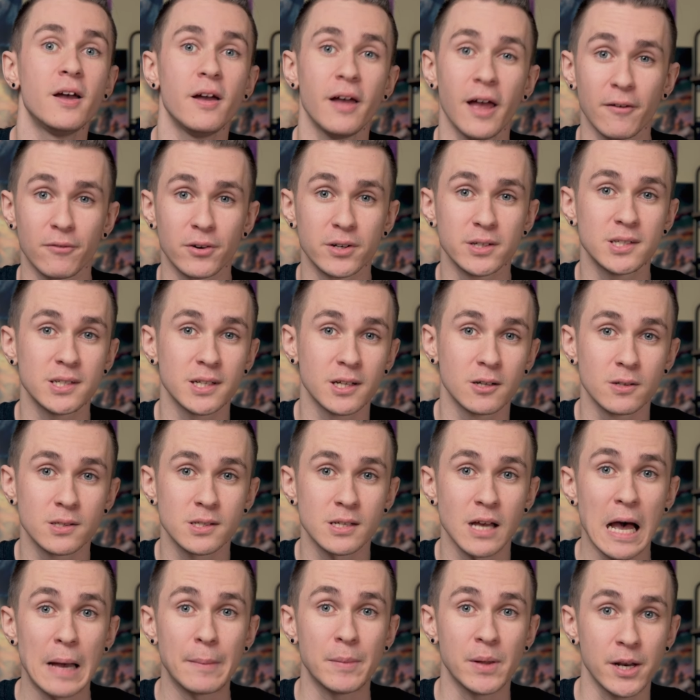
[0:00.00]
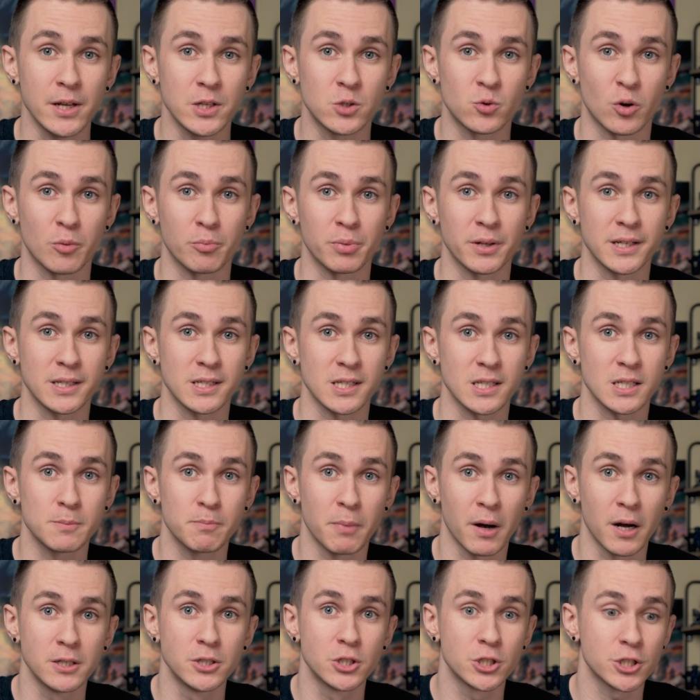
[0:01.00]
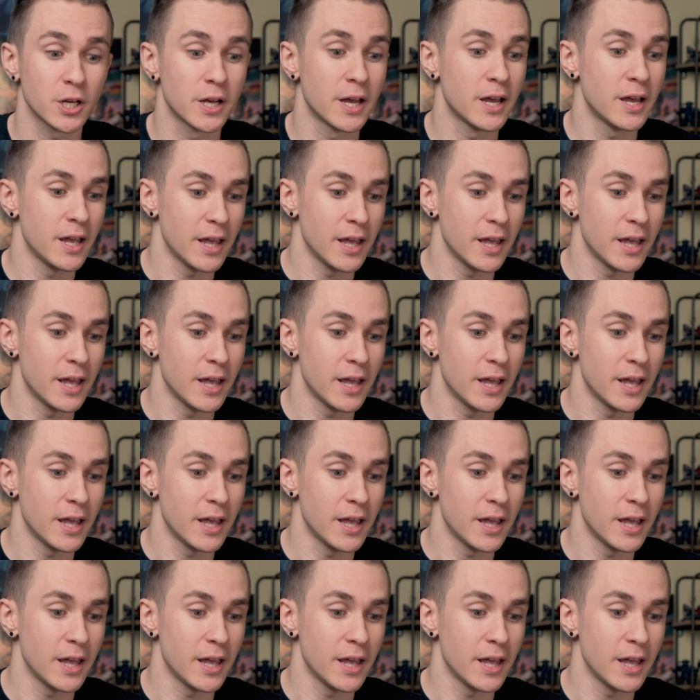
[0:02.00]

every single time you need to replace a sponge,